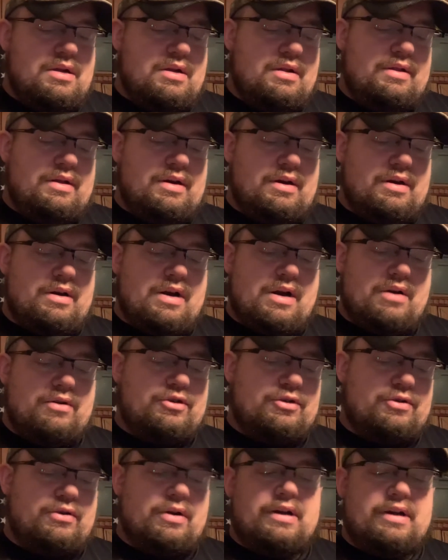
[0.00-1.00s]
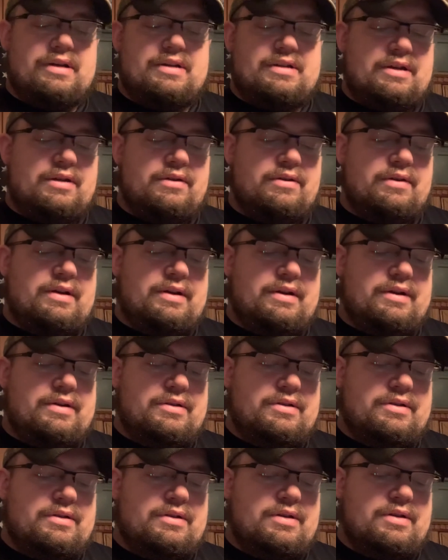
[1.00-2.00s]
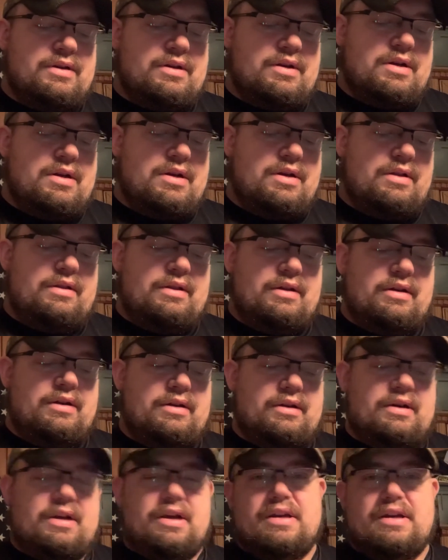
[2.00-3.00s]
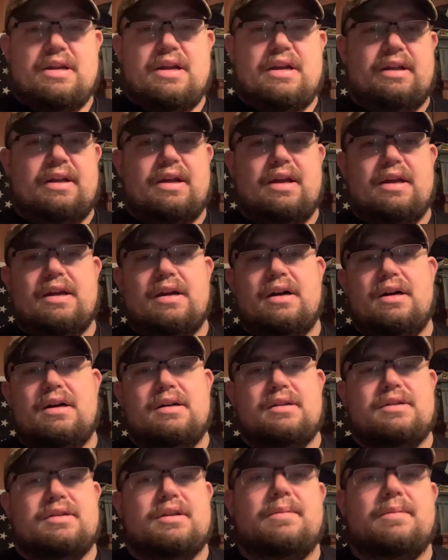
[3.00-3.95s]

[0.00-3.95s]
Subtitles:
their Airstrike series, the Kinetic Chaos.